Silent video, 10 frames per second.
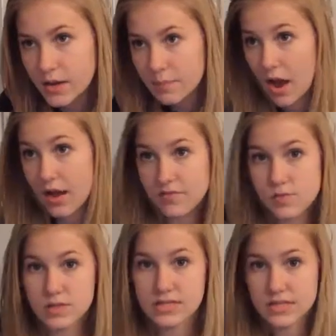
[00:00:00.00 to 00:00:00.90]
I bought
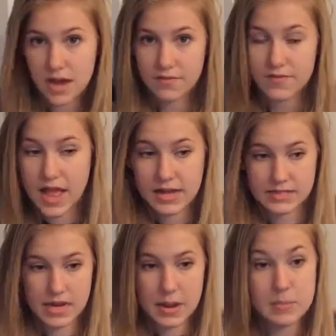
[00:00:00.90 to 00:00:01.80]
everyone's stuff, and
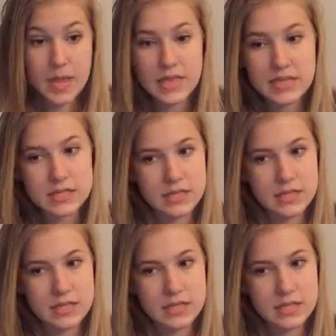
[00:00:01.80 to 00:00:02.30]
I made